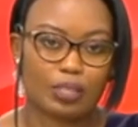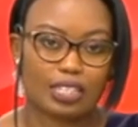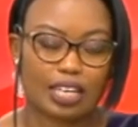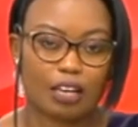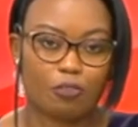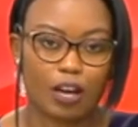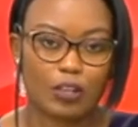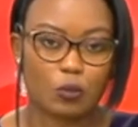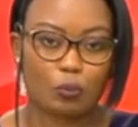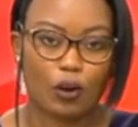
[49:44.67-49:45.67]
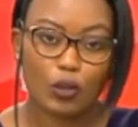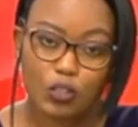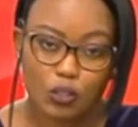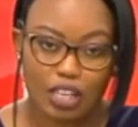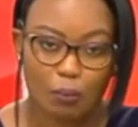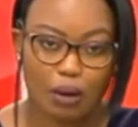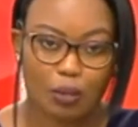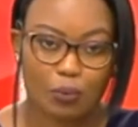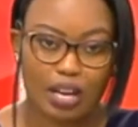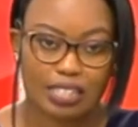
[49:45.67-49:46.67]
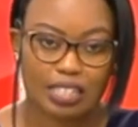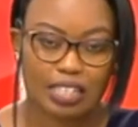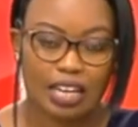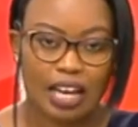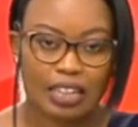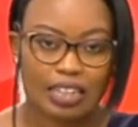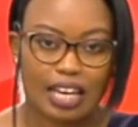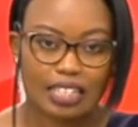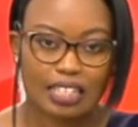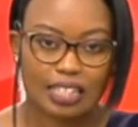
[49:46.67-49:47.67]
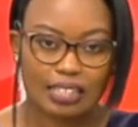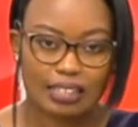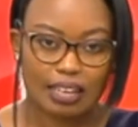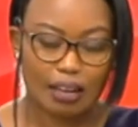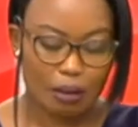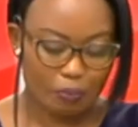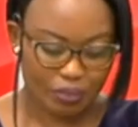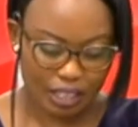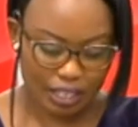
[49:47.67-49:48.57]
particular fund to be launched today by the president that is um,